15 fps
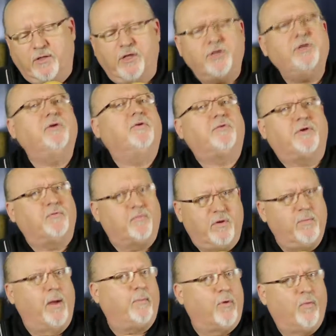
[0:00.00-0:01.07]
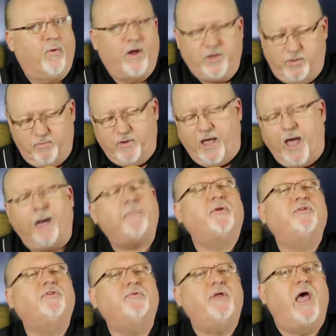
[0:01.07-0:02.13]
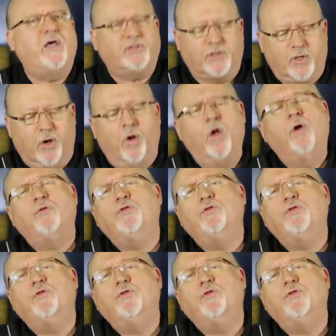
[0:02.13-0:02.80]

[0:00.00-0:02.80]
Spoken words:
that you can remember what happened 2 days ago.